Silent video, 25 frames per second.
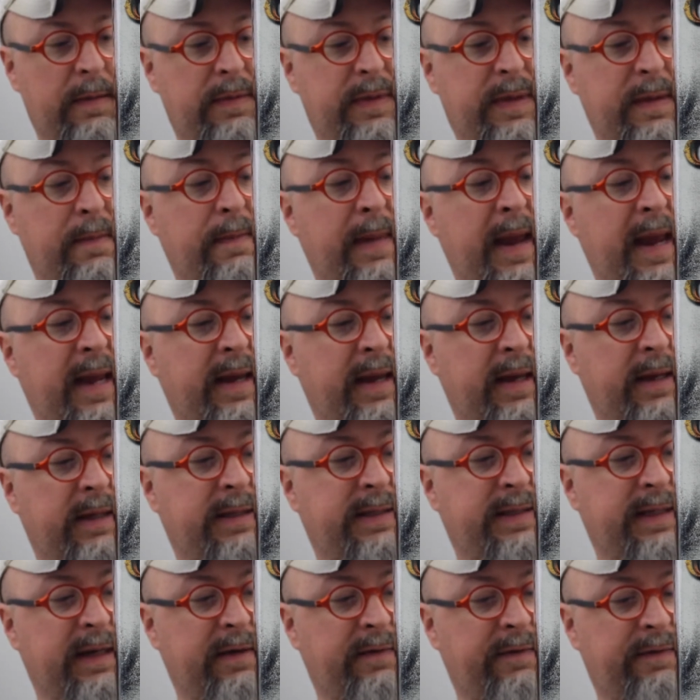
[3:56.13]
the
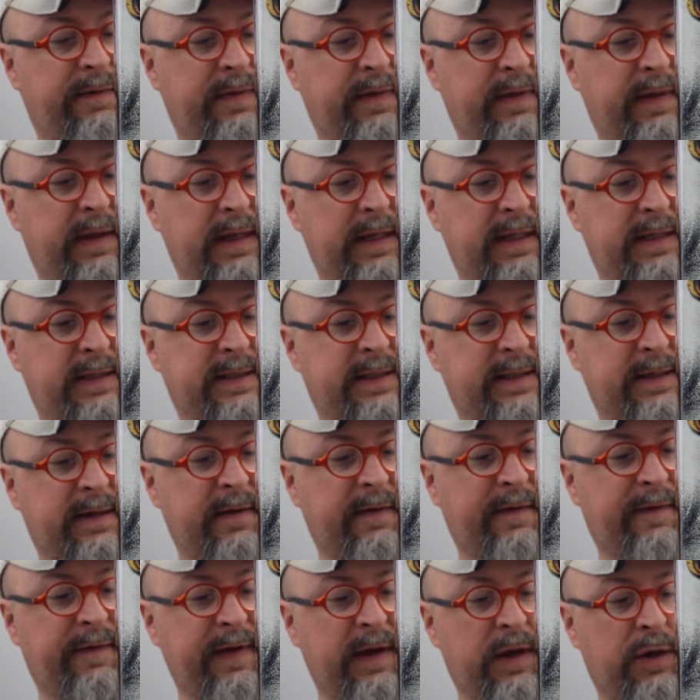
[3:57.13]
makings of these
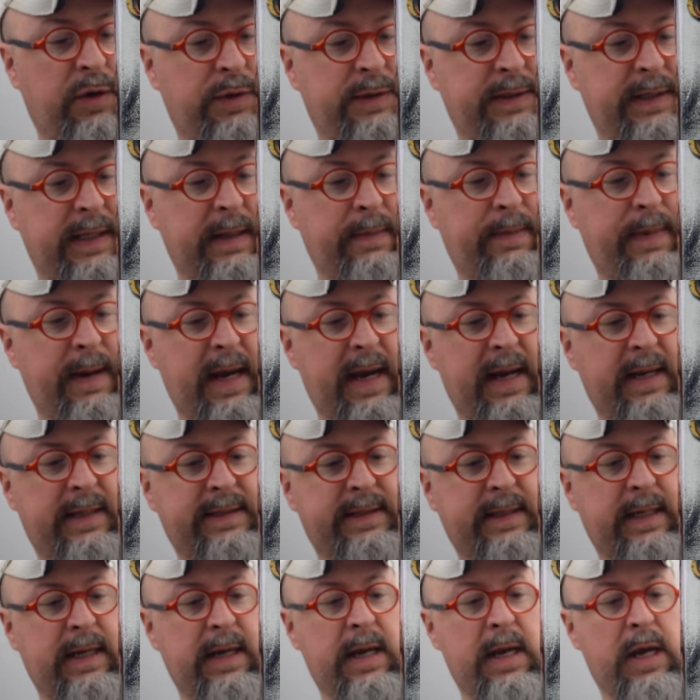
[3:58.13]
figures in the
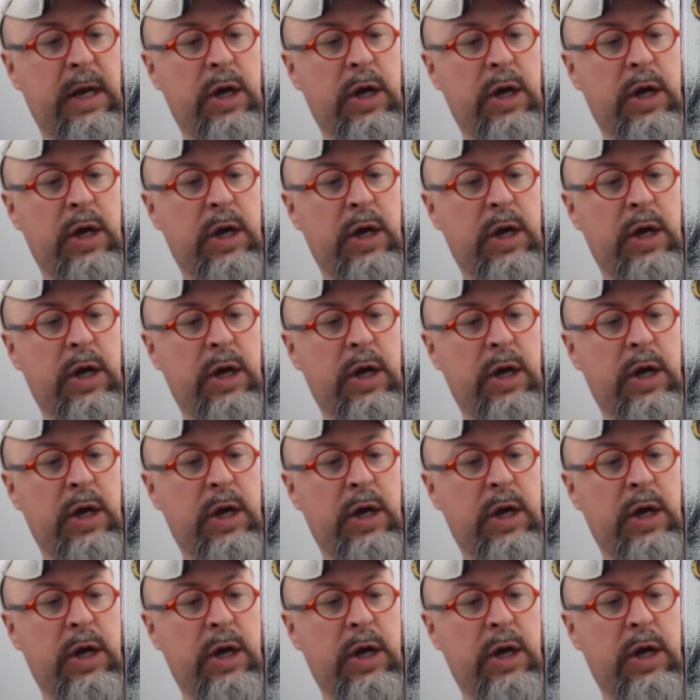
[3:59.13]
past.